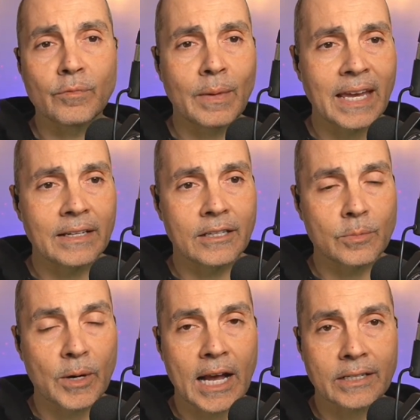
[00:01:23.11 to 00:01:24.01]
maintenance
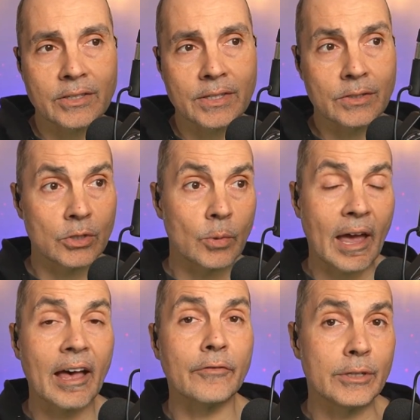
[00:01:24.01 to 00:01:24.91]
practices you
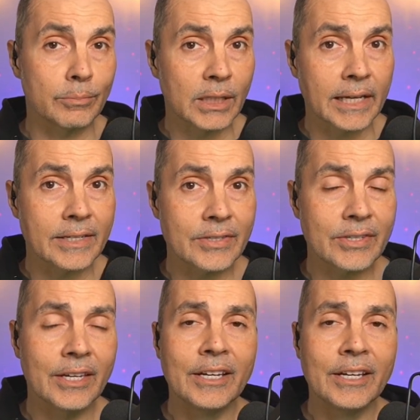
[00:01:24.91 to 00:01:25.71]
have in place.